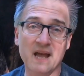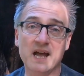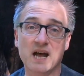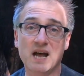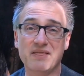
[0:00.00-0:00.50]

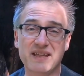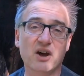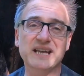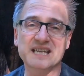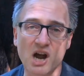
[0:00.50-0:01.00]
then
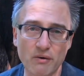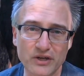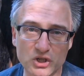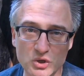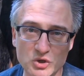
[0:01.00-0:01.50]
I
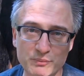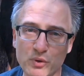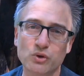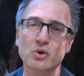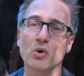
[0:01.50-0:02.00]
encourage you to
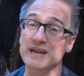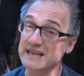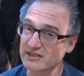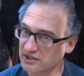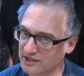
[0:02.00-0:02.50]
put your
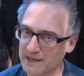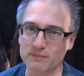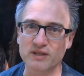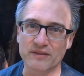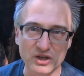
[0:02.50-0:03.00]
hints and
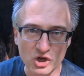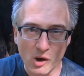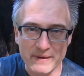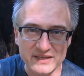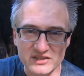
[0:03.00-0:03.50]
tips in the
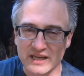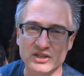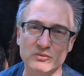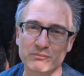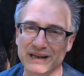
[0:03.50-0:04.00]
comments
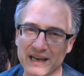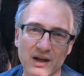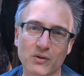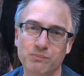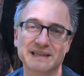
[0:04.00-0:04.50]
section
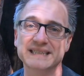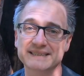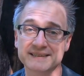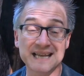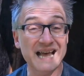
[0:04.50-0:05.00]
below,
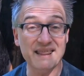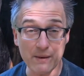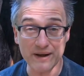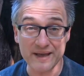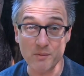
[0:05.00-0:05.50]
please. And that
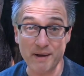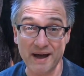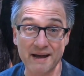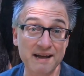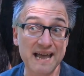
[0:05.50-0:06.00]
will help
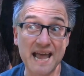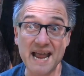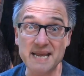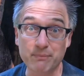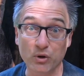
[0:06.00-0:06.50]
out
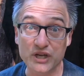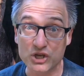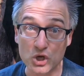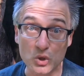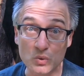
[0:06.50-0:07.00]
anybody
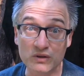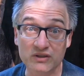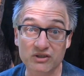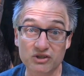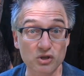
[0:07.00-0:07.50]
new
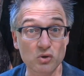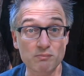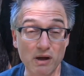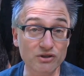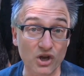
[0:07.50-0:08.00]
to
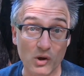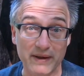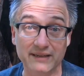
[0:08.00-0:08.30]
motorhoming.